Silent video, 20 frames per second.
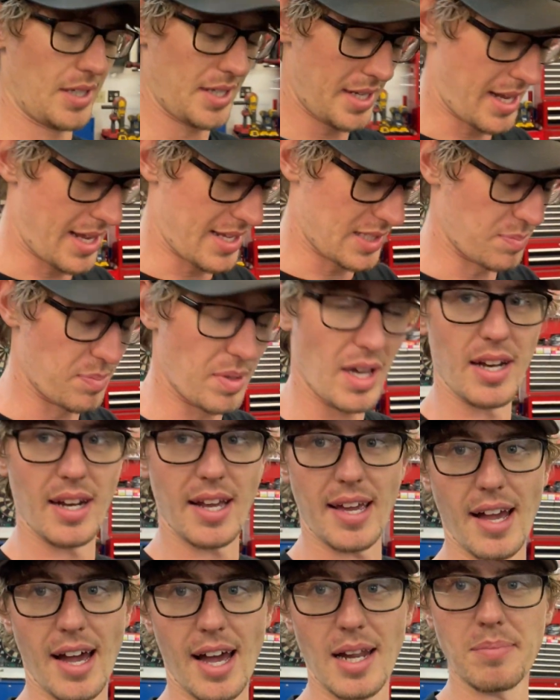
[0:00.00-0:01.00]
it has been
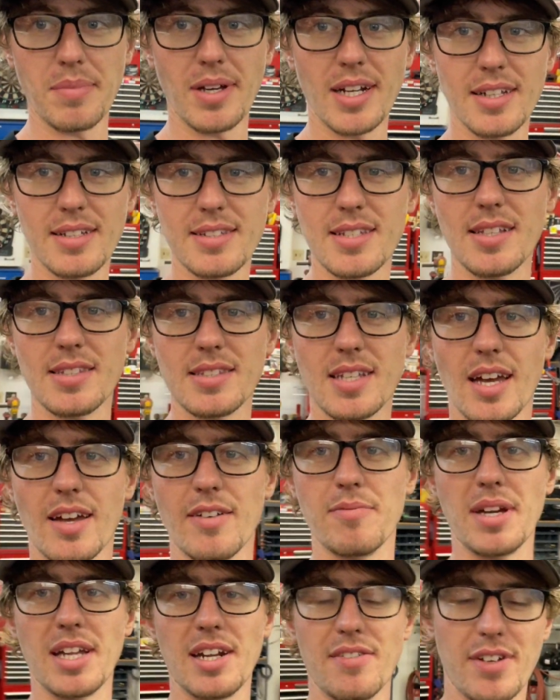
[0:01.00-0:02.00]
a hot minute since I
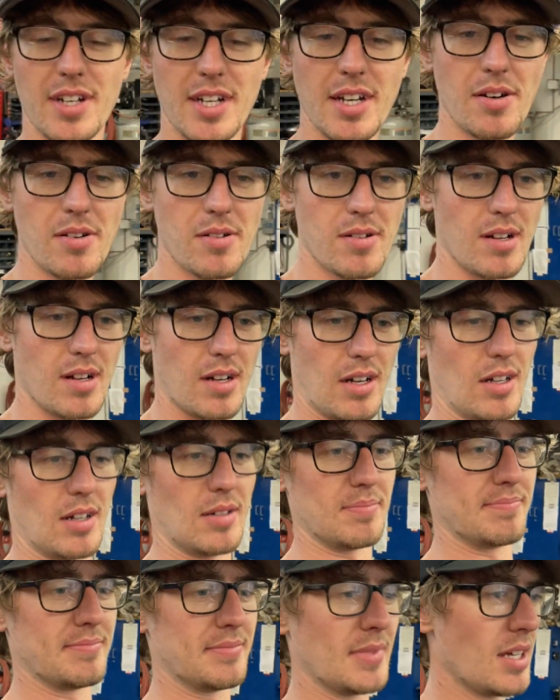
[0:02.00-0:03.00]
have made a video.
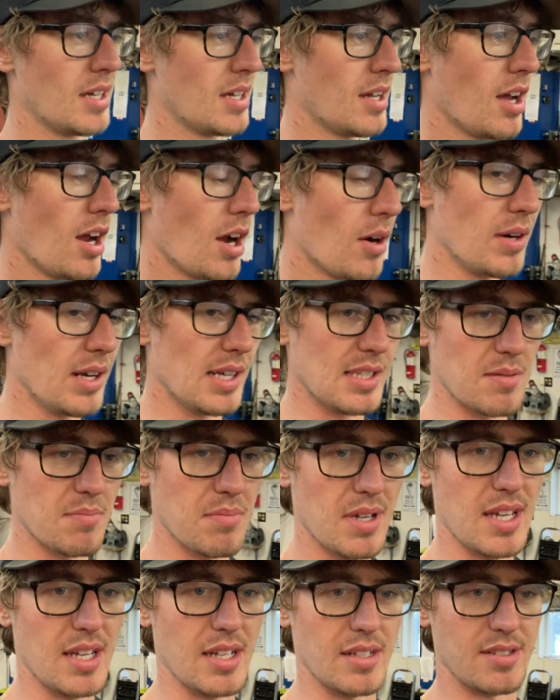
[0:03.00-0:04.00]
Reason
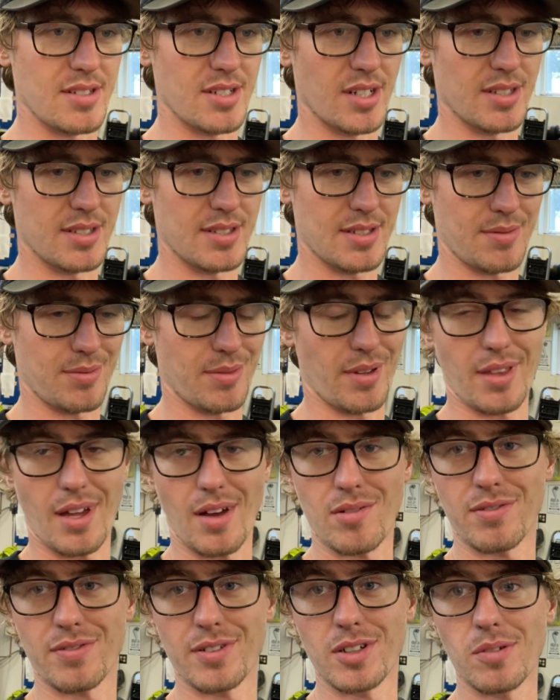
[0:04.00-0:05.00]
being is just
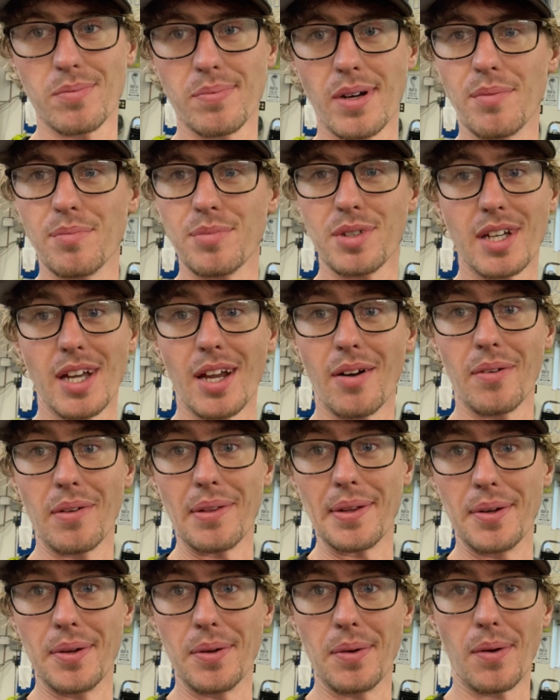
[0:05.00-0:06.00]
without fuel pump, you can't
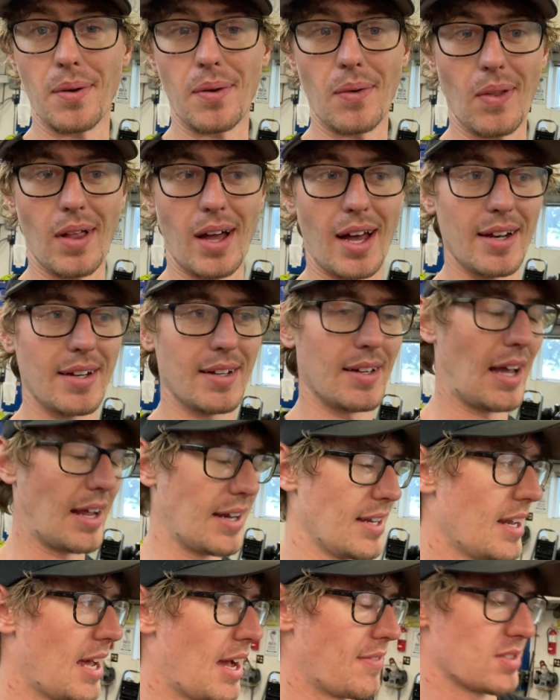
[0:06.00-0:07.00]
really do a whole lot. I
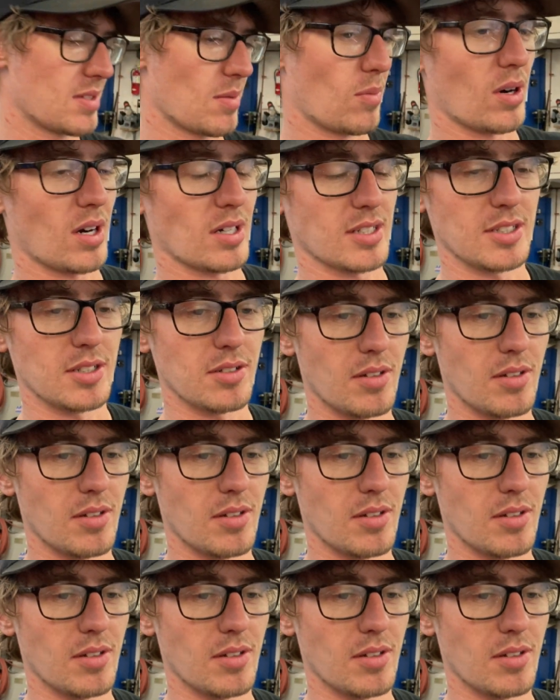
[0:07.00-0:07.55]
did have some work to do